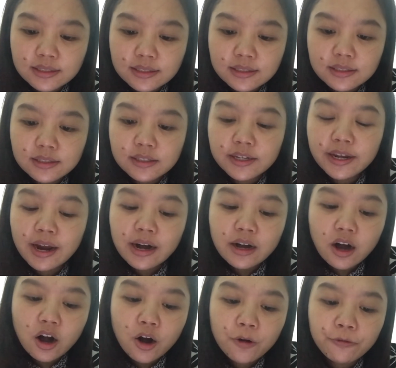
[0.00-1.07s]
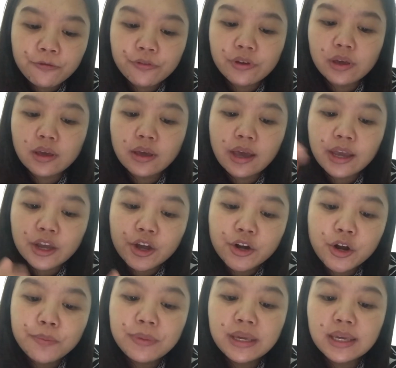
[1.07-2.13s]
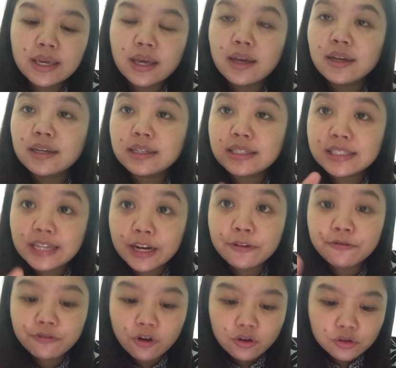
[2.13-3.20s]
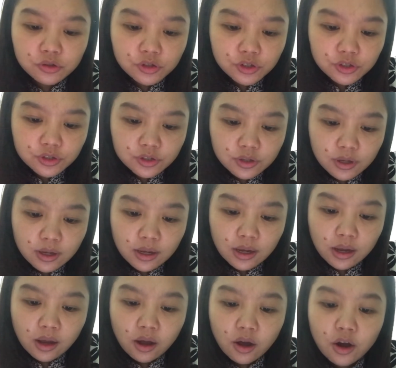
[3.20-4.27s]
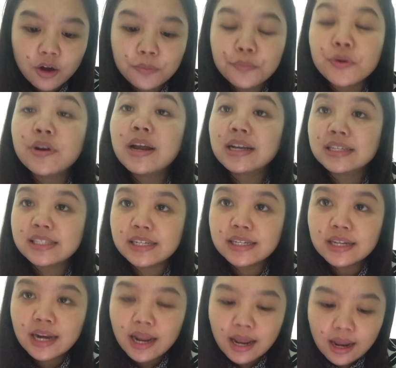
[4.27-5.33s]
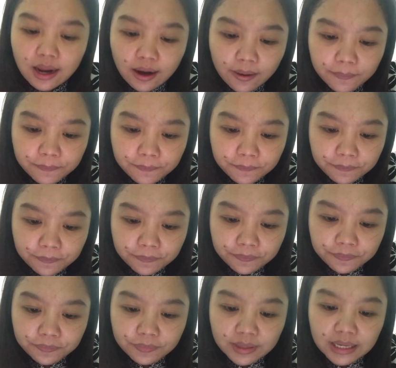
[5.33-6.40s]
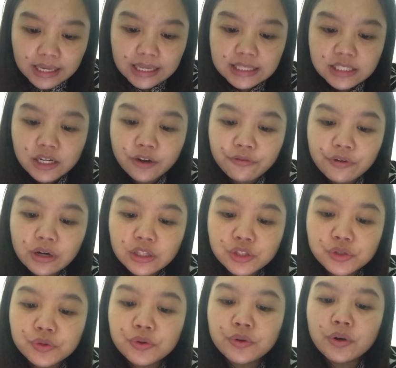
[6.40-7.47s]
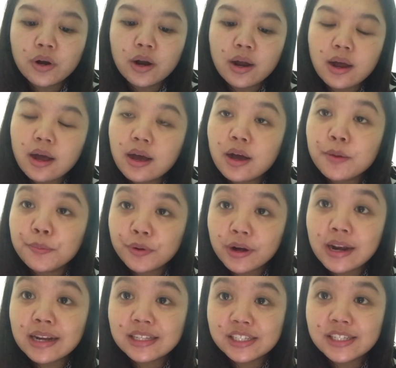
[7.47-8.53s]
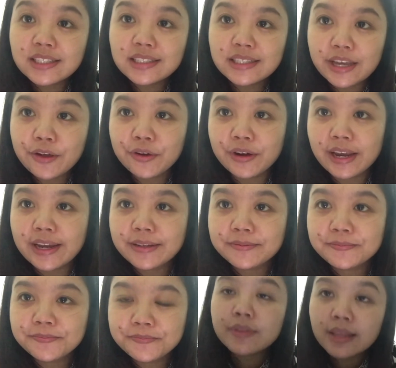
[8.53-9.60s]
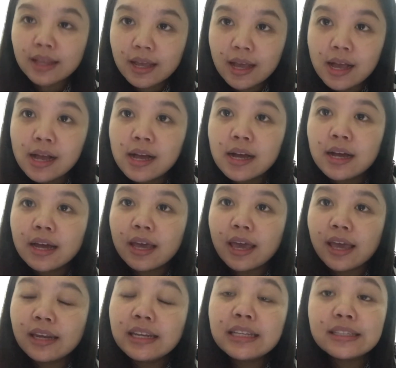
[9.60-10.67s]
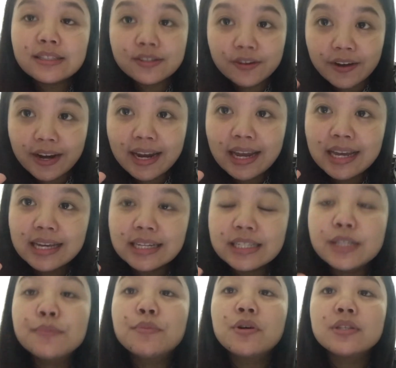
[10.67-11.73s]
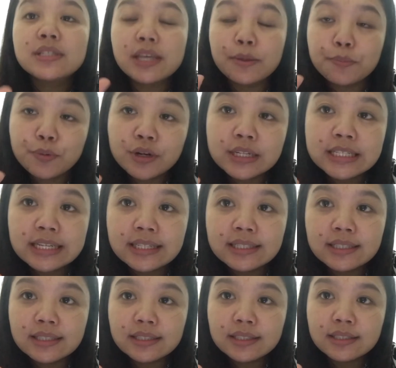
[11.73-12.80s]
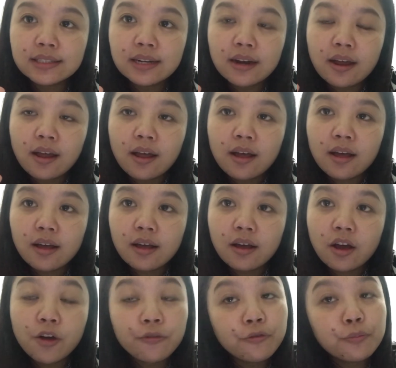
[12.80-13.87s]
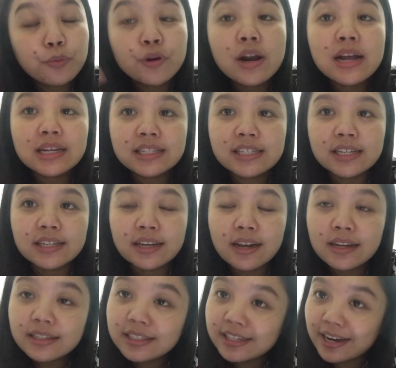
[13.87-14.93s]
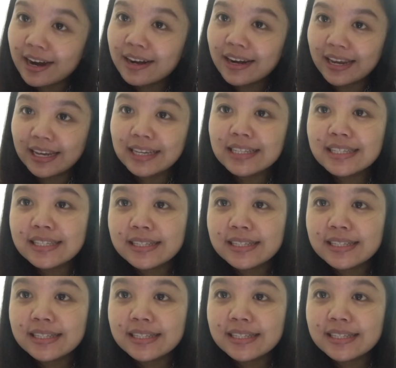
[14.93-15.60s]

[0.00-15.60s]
They are of economic that focus on production is referred to a production theory. Any three, the most important of production there is